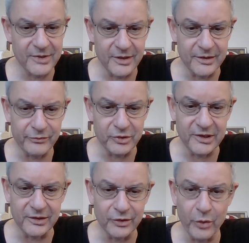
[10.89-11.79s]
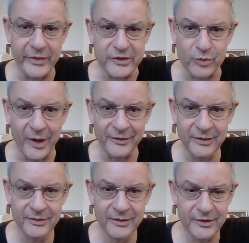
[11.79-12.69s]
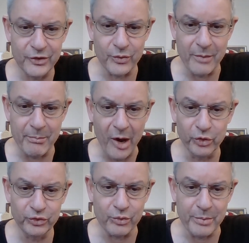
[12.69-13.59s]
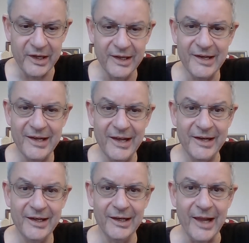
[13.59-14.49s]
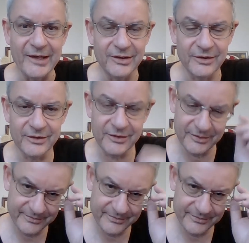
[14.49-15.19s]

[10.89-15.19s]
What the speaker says: And if you didn't know there's one, you're about to be enlightened.